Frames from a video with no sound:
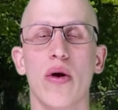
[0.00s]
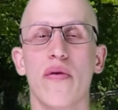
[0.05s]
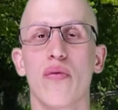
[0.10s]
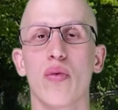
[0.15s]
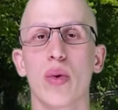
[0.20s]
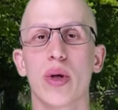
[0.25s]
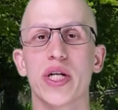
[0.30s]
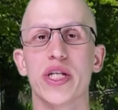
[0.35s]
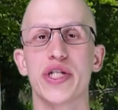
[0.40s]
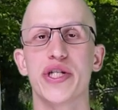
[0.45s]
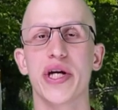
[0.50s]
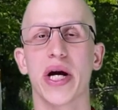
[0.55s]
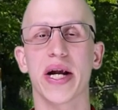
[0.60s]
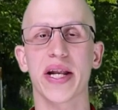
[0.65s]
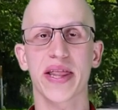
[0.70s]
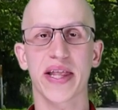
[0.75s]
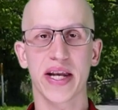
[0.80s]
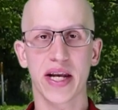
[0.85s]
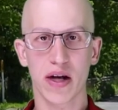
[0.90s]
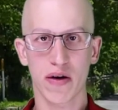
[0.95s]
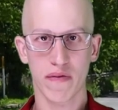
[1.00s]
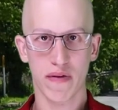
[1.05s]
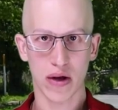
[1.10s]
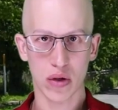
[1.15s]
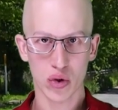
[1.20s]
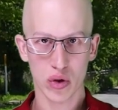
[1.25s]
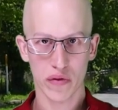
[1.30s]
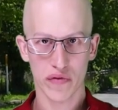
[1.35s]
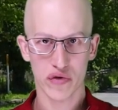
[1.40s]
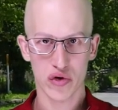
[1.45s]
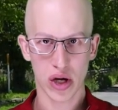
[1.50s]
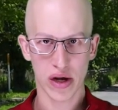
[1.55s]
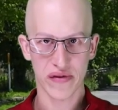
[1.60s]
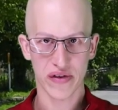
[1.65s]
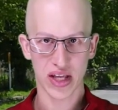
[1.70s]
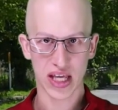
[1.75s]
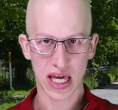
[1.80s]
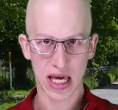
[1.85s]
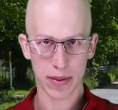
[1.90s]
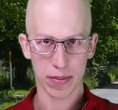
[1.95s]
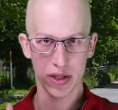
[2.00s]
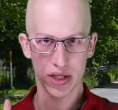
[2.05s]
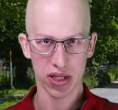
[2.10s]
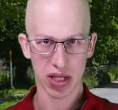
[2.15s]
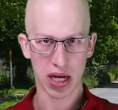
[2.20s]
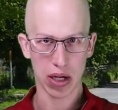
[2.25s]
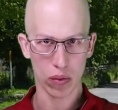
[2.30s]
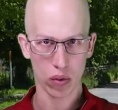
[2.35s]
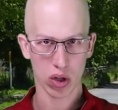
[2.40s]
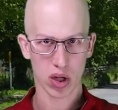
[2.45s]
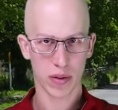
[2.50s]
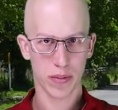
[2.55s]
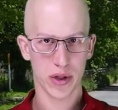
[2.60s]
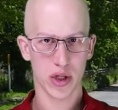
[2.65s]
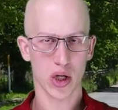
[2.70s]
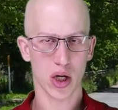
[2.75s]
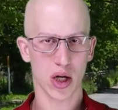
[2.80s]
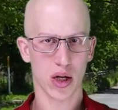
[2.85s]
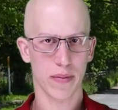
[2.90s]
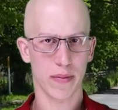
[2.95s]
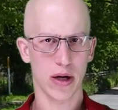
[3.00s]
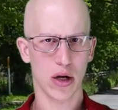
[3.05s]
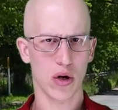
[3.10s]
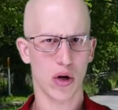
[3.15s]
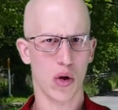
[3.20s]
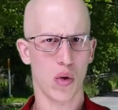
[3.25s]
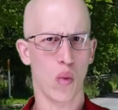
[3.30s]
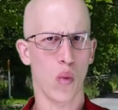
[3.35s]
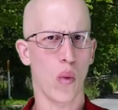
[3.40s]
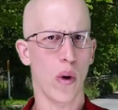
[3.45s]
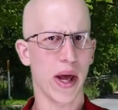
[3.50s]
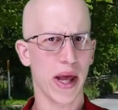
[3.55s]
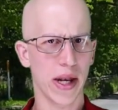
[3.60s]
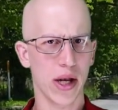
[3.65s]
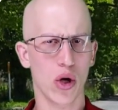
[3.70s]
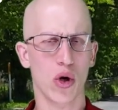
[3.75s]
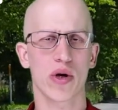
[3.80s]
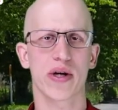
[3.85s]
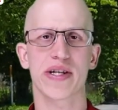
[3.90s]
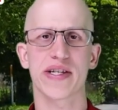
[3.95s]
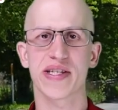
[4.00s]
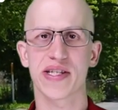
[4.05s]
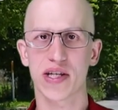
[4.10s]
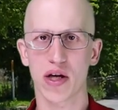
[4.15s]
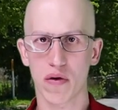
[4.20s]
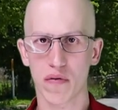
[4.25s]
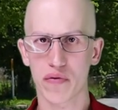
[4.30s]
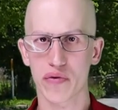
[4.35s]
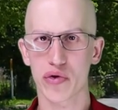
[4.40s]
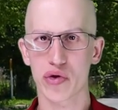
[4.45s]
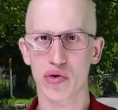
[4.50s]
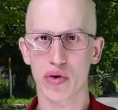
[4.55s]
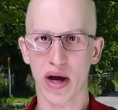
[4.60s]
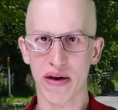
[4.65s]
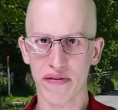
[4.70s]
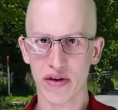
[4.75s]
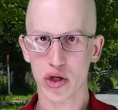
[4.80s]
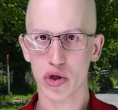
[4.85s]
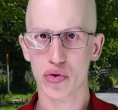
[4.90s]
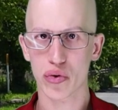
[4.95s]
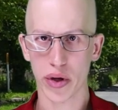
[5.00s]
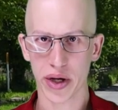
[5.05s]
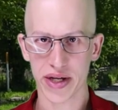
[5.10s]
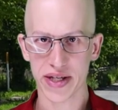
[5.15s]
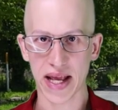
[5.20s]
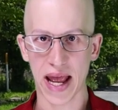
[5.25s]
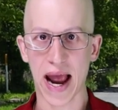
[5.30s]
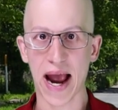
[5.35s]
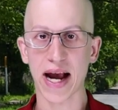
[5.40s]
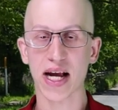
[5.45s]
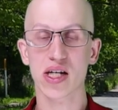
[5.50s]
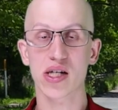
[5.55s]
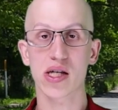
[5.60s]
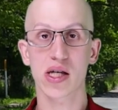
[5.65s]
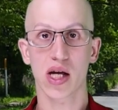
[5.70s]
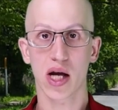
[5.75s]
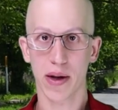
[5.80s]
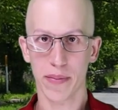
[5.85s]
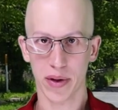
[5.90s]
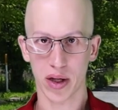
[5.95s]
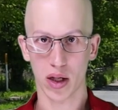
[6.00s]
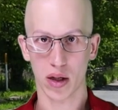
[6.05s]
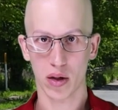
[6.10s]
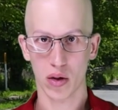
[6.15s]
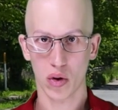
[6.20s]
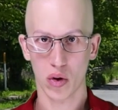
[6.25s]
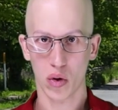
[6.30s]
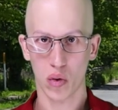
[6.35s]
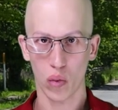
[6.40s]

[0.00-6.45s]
Hello everyone, it's Jonathan here, founder of Driving Academy, and today we're going to be talking about when are self-driving trucks actually coming?